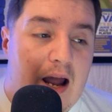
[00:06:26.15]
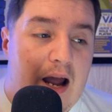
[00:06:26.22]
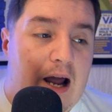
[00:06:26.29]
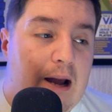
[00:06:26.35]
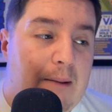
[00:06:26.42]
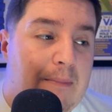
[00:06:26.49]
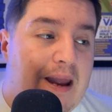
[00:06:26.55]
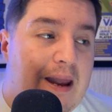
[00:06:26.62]

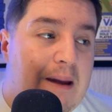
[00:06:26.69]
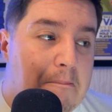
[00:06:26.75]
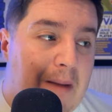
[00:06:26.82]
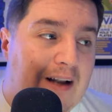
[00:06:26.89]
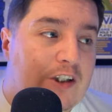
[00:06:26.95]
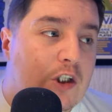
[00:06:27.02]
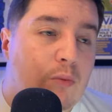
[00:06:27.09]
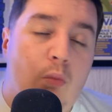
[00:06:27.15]

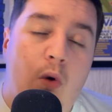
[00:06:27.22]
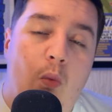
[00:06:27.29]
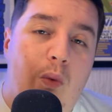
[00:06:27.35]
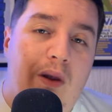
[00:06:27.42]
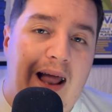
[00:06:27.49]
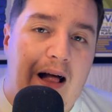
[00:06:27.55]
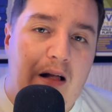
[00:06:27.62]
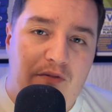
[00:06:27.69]
Imagine what
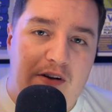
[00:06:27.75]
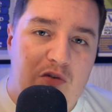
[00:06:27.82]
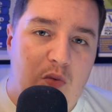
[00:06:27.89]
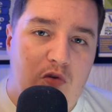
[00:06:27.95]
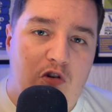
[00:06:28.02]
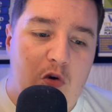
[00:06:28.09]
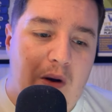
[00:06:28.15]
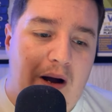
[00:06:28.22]
Will Alves
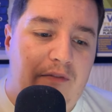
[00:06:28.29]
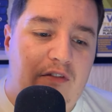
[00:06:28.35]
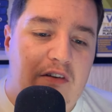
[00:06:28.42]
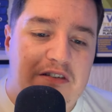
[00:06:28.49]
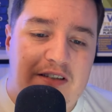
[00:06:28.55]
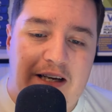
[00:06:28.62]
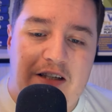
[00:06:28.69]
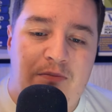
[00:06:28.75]
will do after
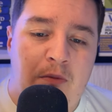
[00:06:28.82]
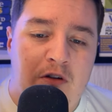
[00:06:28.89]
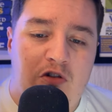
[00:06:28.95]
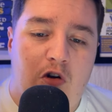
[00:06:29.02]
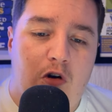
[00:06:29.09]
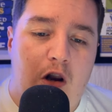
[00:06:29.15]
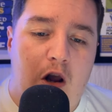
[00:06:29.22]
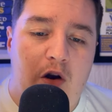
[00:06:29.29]
6
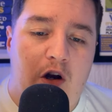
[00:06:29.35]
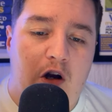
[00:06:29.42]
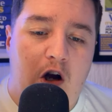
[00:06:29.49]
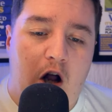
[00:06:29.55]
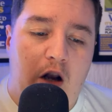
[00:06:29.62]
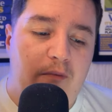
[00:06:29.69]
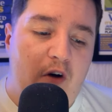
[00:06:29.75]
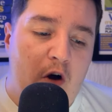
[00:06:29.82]
months on loan at
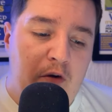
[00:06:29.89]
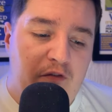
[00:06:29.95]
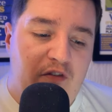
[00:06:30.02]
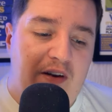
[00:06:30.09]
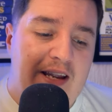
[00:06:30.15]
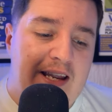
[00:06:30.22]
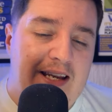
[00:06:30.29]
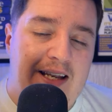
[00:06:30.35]
Cardiff.
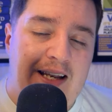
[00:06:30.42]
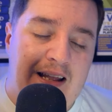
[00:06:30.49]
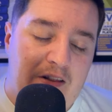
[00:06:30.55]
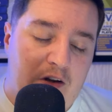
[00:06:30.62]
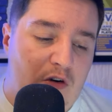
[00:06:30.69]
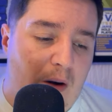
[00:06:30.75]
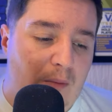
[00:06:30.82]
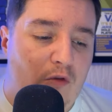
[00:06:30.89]
Hopefully, he can hit
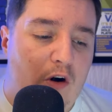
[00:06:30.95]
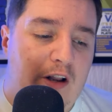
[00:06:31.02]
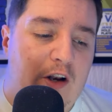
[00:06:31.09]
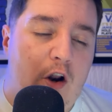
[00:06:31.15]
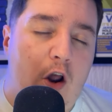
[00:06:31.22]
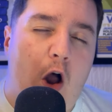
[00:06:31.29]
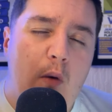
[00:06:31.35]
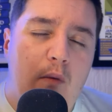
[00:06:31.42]
the ground
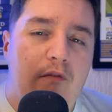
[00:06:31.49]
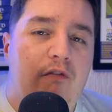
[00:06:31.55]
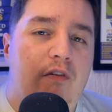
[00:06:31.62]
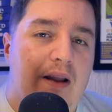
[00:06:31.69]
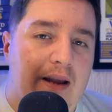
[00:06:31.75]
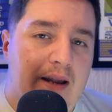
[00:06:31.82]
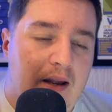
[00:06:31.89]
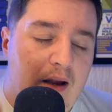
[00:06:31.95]
running. And
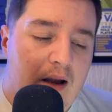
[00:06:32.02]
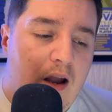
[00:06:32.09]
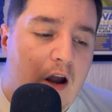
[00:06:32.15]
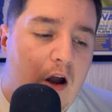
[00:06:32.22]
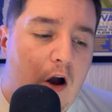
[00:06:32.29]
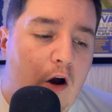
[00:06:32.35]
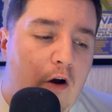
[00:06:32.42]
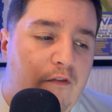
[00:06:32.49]
hopefully
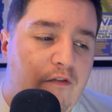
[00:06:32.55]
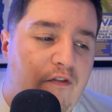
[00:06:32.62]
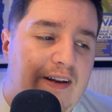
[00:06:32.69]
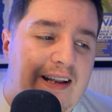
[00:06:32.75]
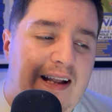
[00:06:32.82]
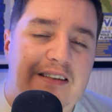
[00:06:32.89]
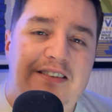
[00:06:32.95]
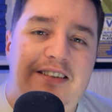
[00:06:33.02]

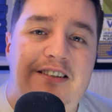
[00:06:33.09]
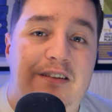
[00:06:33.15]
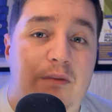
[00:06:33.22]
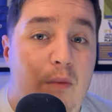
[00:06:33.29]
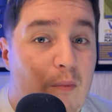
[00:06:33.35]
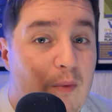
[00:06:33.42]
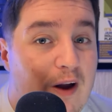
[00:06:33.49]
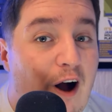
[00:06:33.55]
next season
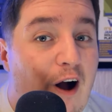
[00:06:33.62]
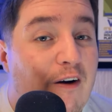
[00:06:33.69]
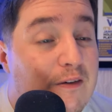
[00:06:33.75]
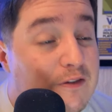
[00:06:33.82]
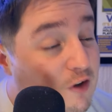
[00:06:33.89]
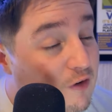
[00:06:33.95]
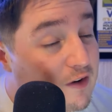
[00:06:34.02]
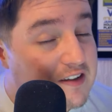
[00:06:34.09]
when we
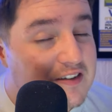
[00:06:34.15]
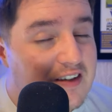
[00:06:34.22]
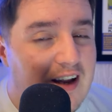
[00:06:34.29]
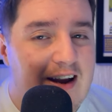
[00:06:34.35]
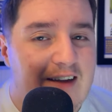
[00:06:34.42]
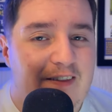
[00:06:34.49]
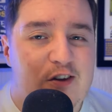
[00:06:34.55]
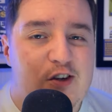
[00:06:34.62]
are, sorry to
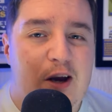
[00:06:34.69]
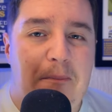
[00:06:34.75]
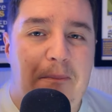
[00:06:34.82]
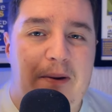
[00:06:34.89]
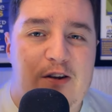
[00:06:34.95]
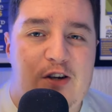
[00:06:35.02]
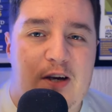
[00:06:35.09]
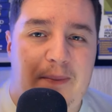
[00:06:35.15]
say it, in the
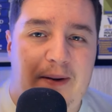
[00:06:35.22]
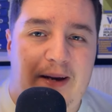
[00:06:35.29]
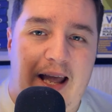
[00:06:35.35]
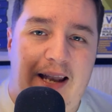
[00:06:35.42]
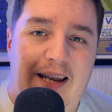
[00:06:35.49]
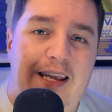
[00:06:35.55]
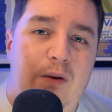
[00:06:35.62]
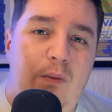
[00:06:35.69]
Championship
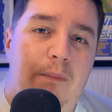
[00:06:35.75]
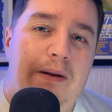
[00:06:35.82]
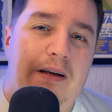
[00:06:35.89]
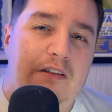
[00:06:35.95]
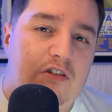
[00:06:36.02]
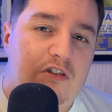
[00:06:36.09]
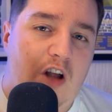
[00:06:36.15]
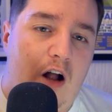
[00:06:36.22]
again, he will be a
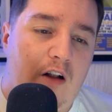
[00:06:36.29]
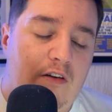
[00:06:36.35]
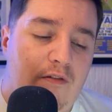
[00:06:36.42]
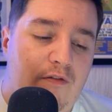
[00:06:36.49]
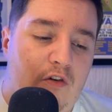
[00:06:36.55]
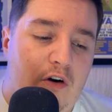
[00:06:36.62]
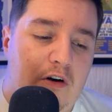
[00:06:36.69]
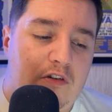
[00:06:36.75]
starter
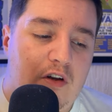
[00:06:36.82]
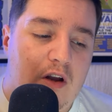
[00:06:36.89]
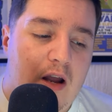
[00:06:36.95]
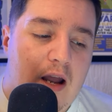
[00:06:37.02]
for us.